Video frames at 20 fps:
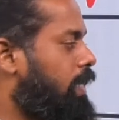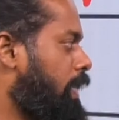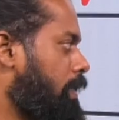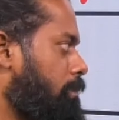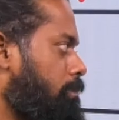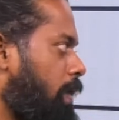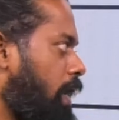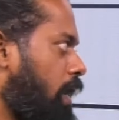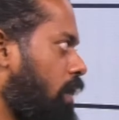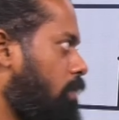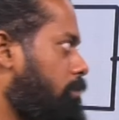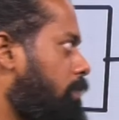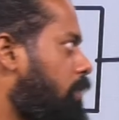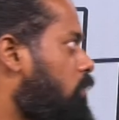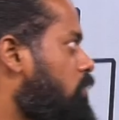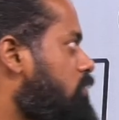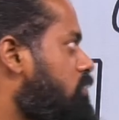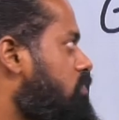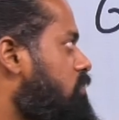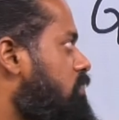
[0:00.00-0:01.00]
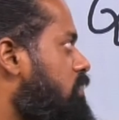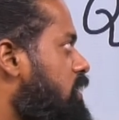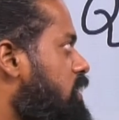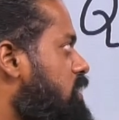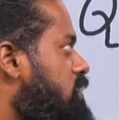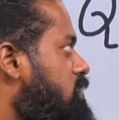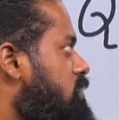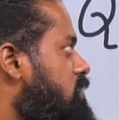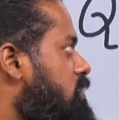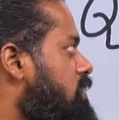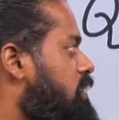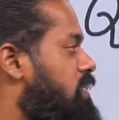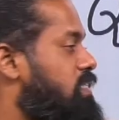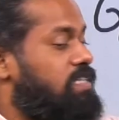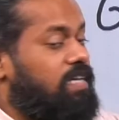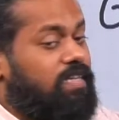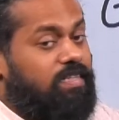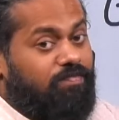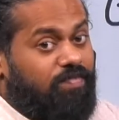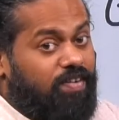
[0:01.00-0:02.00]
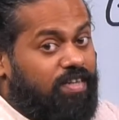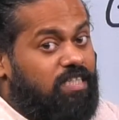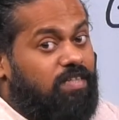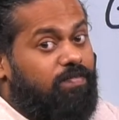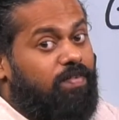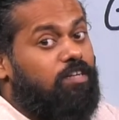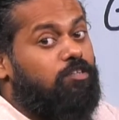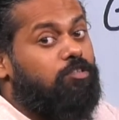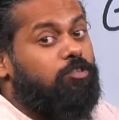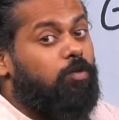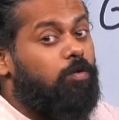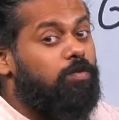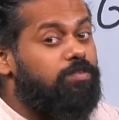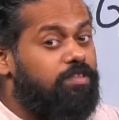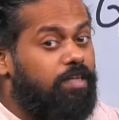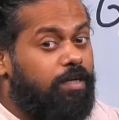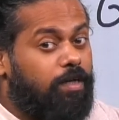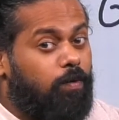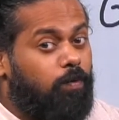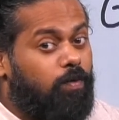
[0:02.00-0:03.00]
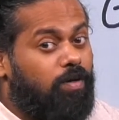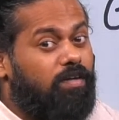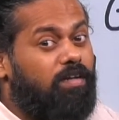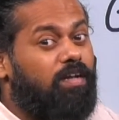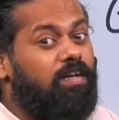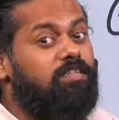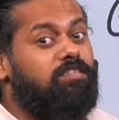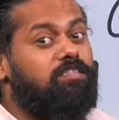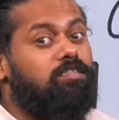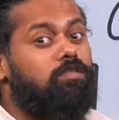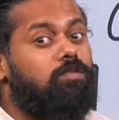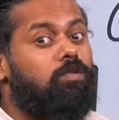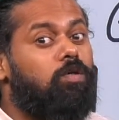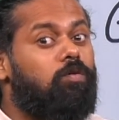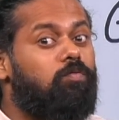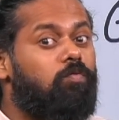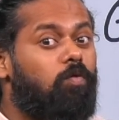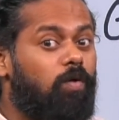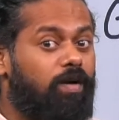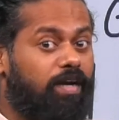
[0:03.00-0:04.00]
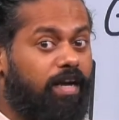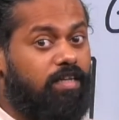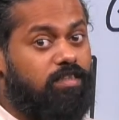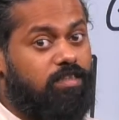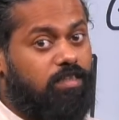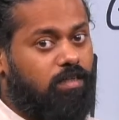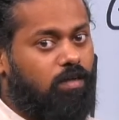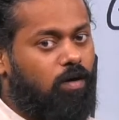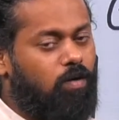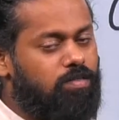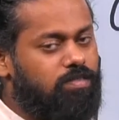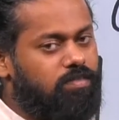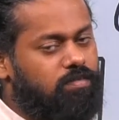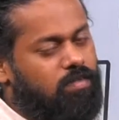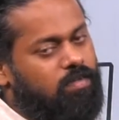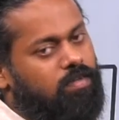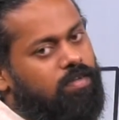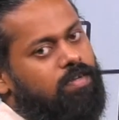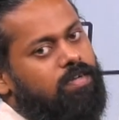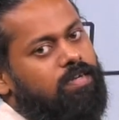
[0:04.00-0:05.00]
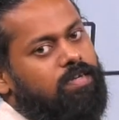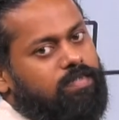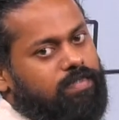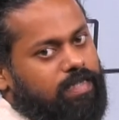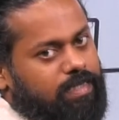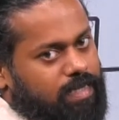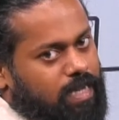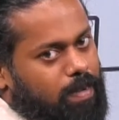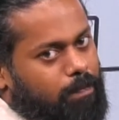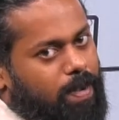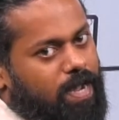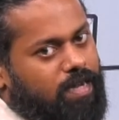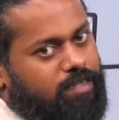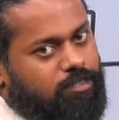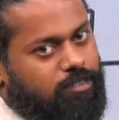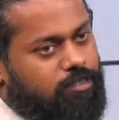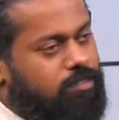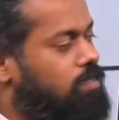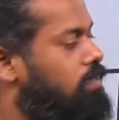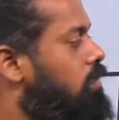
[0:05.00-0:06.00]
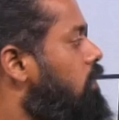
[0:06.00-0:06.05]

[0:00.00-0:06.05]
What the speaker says: in parallel because this is effectively short circuited. There is no voltage across that capacitor.